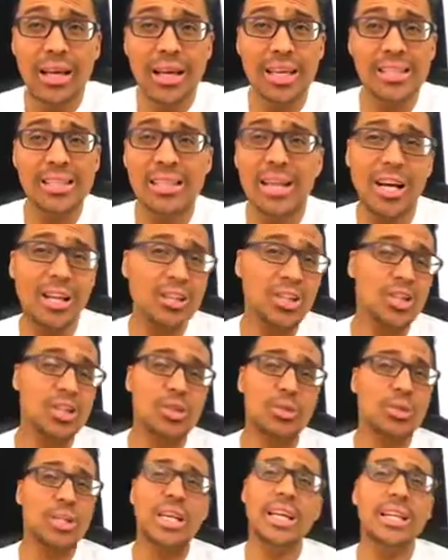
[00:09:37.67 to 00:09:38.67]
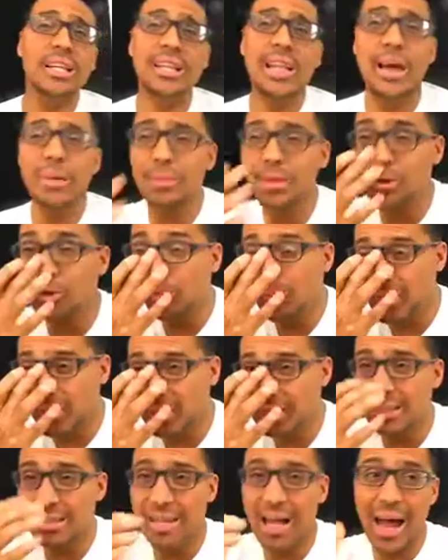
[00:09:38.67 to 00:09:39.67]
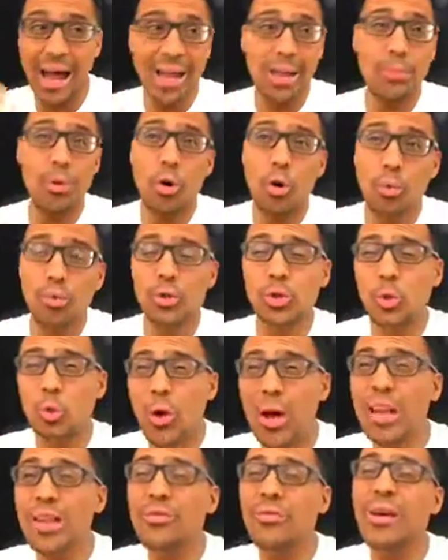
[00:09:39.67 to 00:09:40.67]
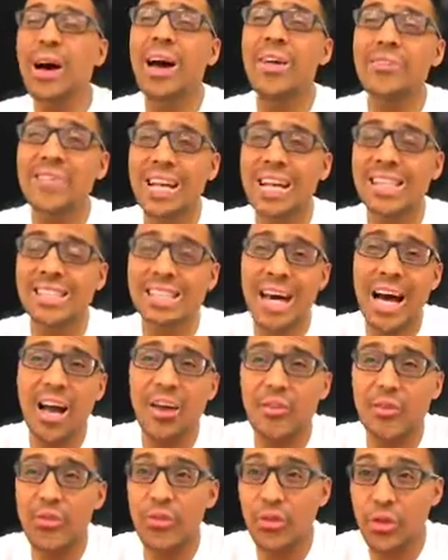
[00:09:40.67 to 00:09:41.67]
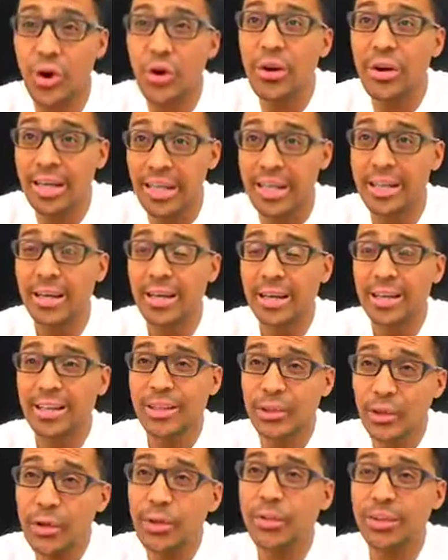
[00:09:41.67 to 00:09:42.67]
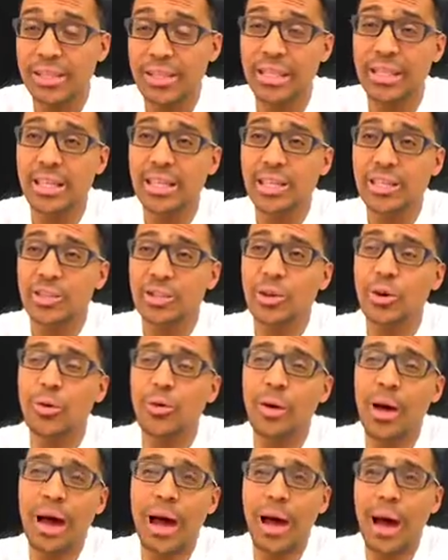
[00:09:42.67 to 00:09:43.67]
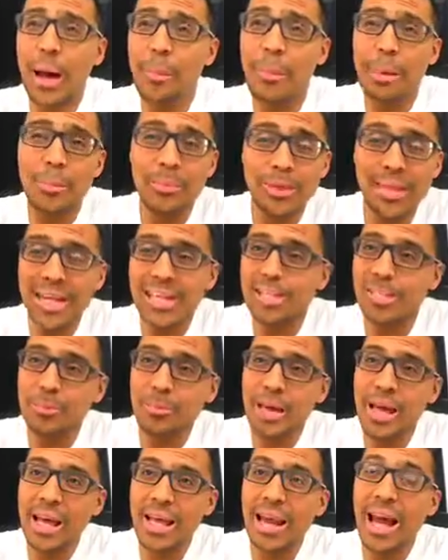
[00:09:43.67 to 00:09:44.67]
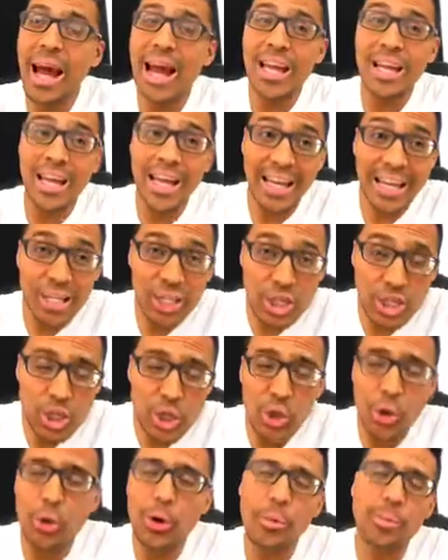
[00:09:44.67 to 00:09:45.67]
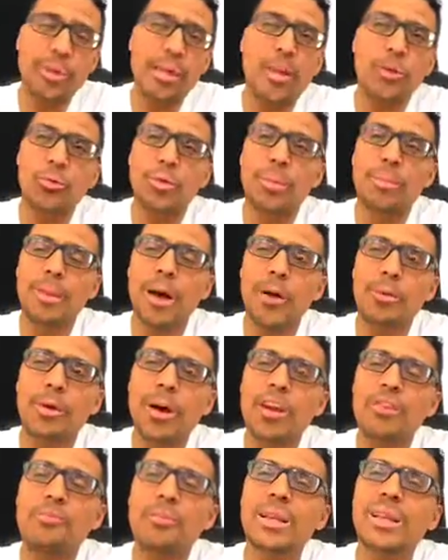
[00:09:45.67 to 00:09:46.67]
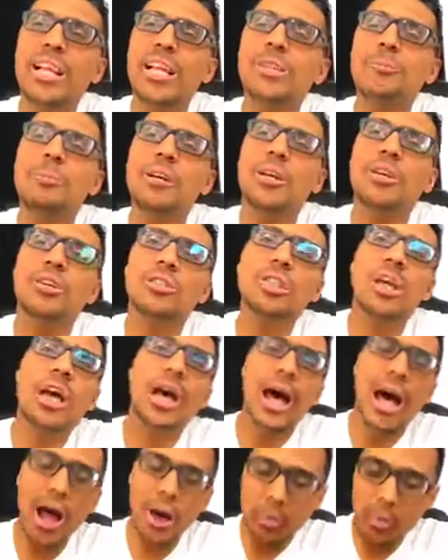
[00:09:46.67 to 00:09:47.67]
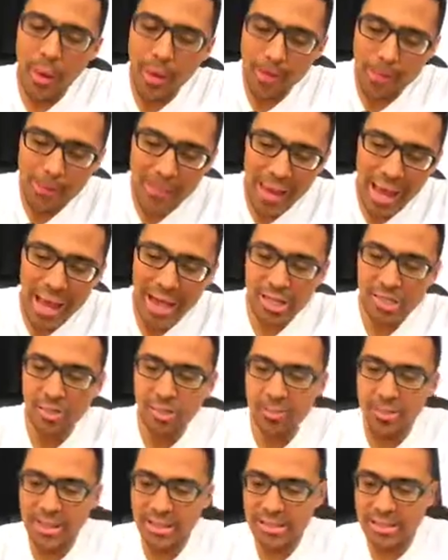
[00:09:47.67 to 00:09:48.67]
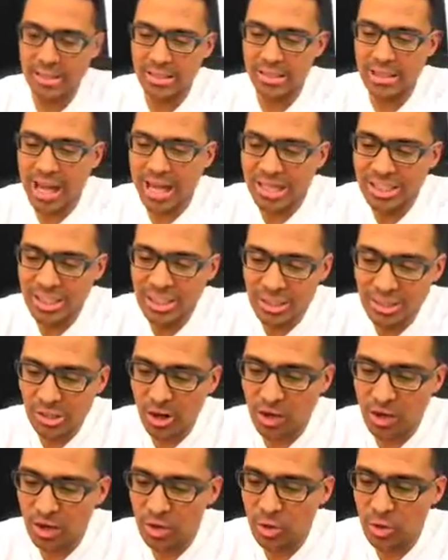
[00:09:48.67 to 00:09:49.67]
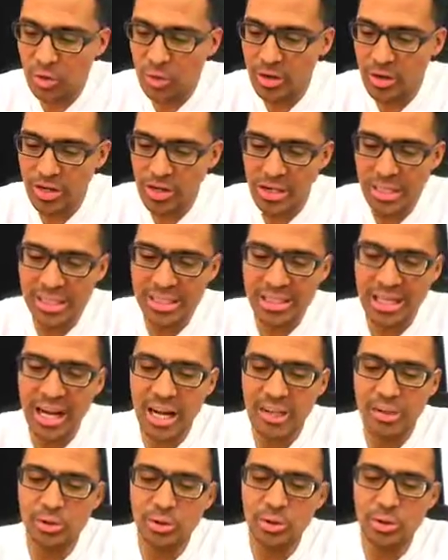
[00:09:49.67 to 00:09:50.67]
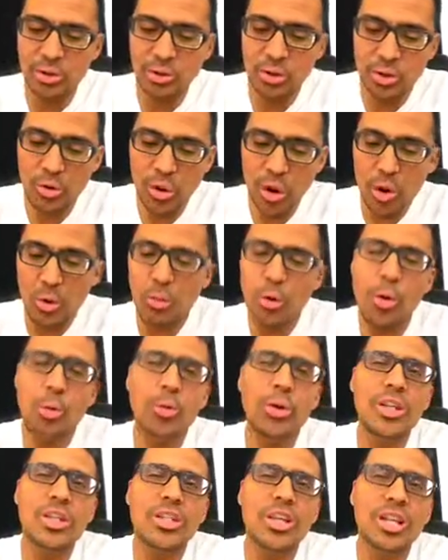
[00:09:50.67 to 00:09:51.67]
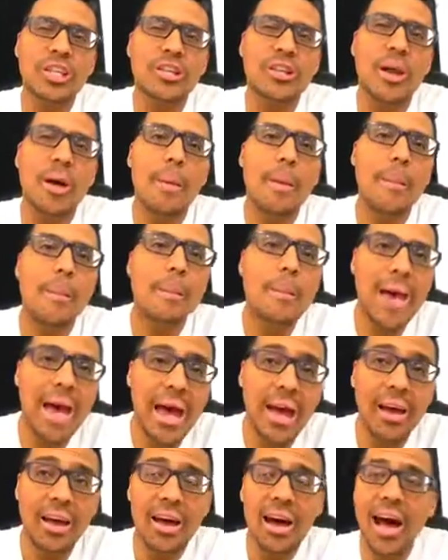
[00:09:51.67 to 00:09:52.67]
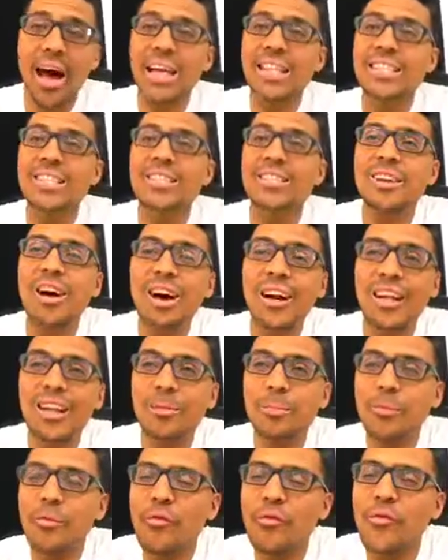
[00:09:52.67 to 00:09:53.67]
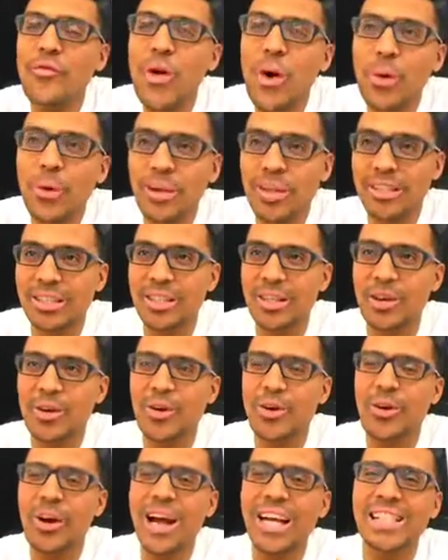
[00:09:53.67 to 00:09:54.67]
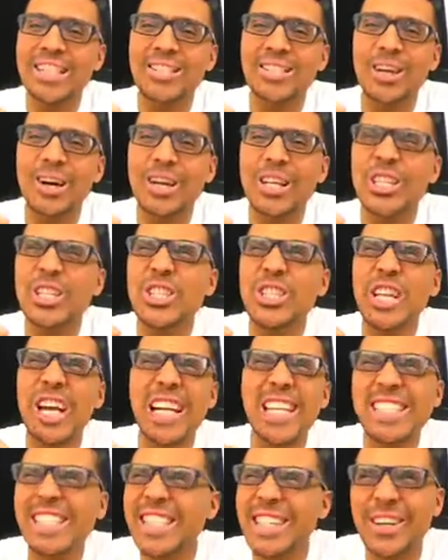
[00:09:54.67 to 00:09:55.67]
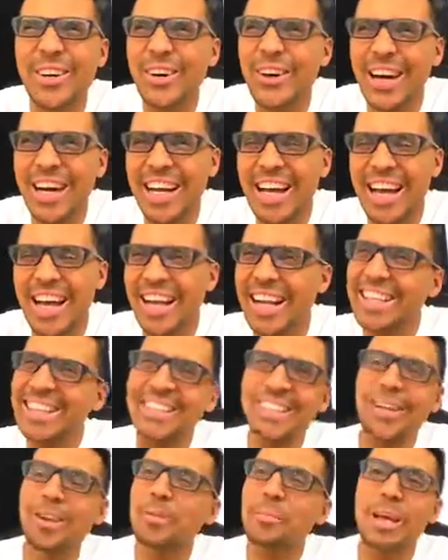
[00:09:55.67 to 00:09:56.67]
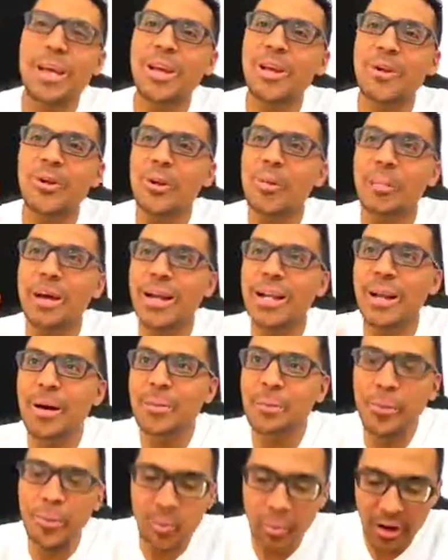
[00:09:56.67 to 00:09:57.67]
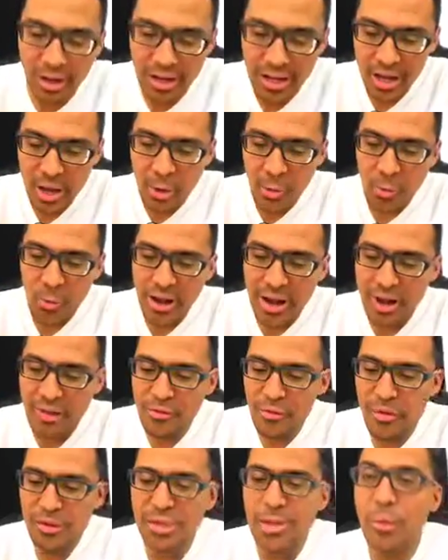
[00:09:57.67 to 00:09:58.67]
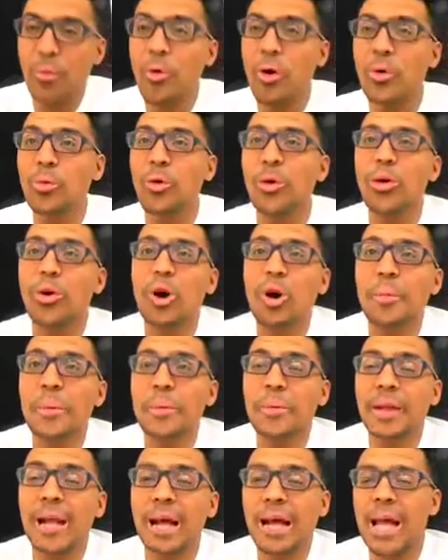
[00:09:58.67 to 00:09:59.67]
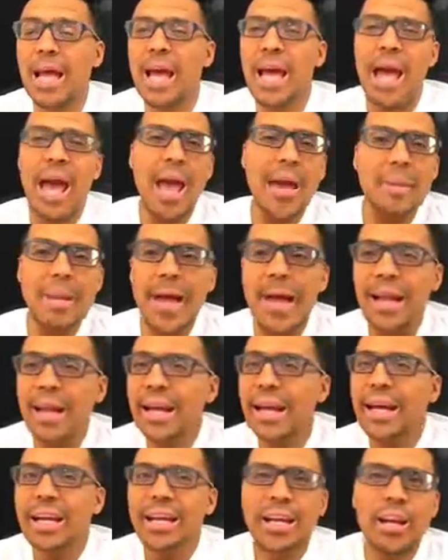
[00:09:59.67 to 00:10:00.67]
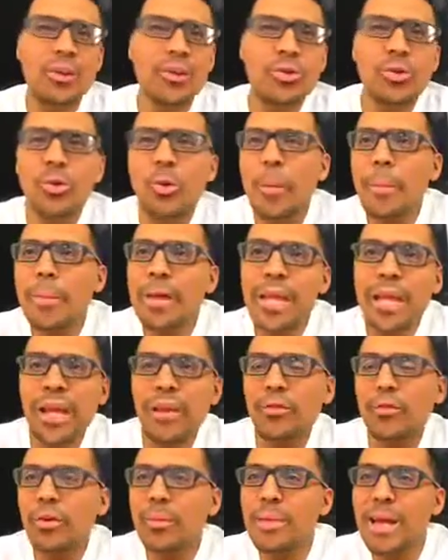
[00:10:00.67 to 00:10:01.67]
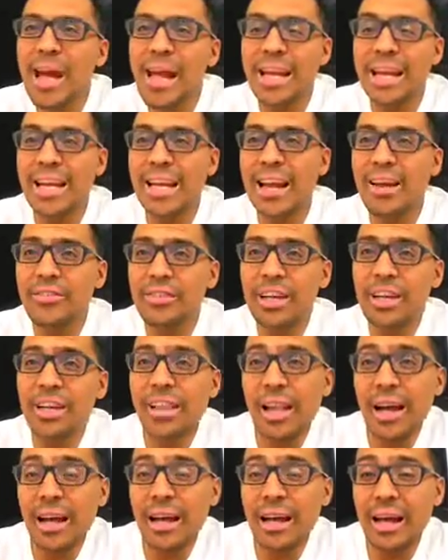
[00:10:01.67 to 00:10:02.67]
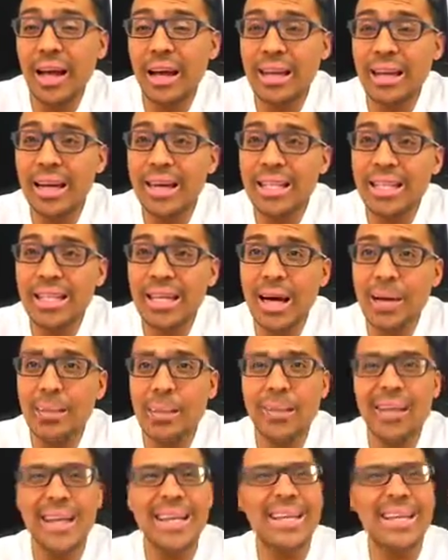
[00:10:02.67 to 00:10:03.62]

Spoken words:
It's not just so she can let me do business. I am home 25 days out of 30, literally. So I'm a blessed man. I enjoy being with my wife, but that's because I went back to basics. I started doing the things that I used to do when we just met. I started focusing on her. I started chasing her again. I started making her my number one. Whenever someone will call me, be like, hey man, can you do a meeting for me at 11 o'clock at nighttime? I'm